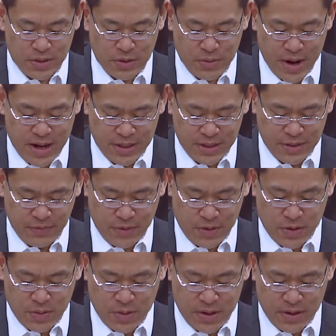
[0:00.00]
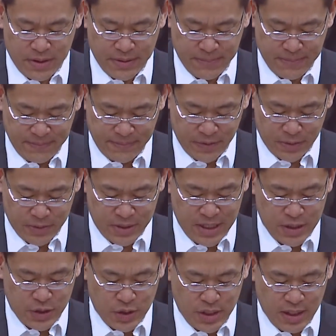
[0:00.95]
and grants for her work, for
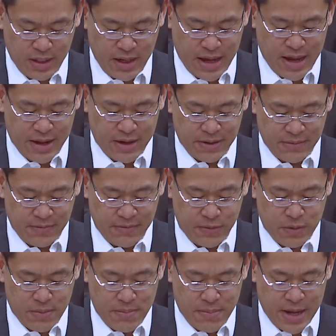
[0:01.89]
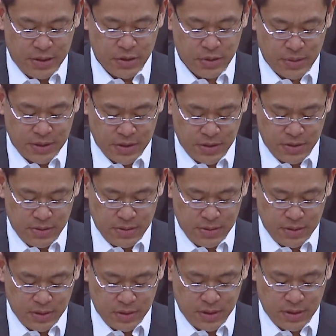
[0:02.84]
teaching and for mentoring
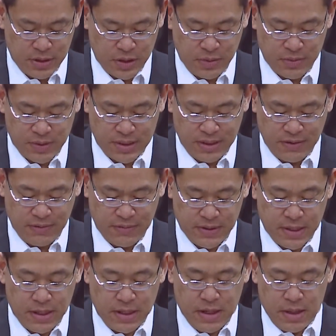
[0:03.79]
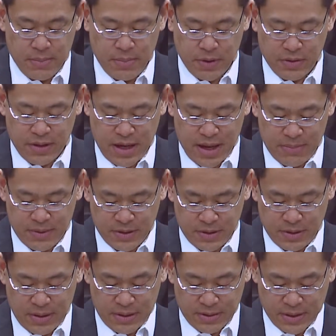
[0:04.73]
students. She received both the
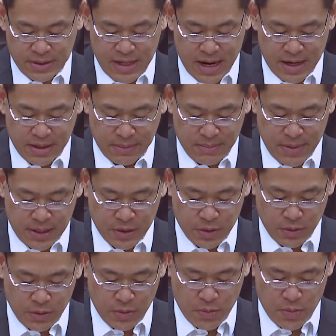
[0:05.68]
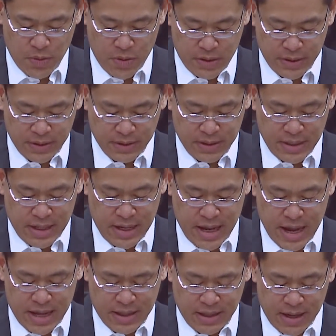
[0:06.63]
MSU Outstanding Mentor Award
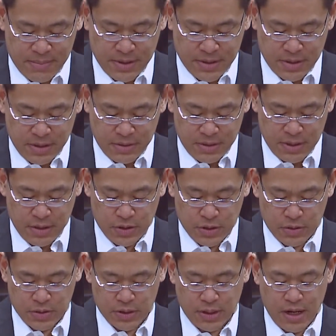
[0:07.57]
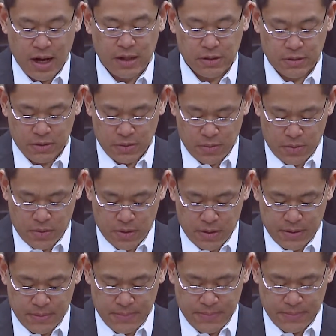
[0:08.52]
and the MSU Teacher Scholar Award.